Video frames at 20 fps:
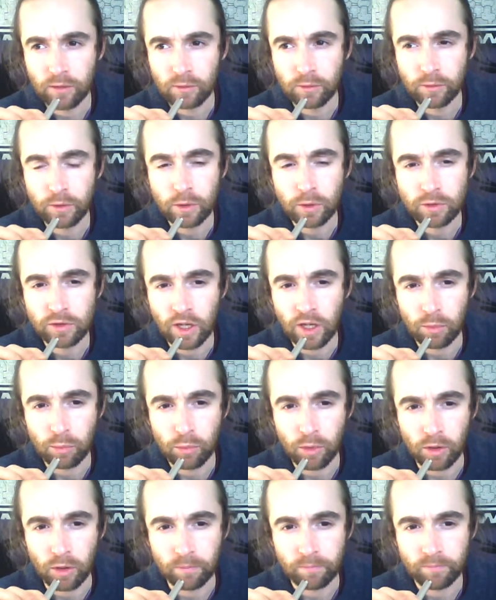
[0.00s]
feel
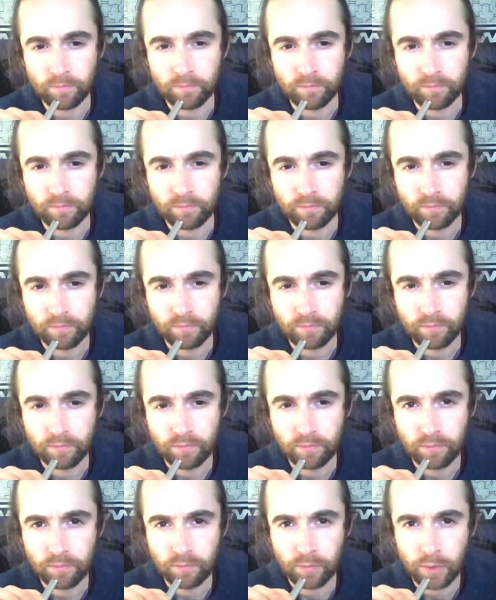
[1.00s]
separate,
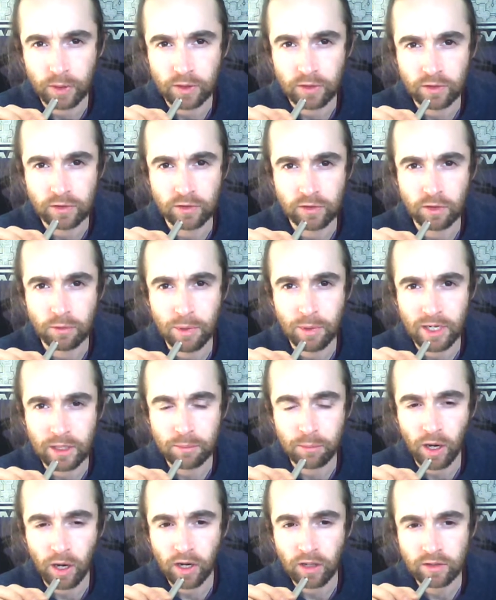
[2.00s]
because there are many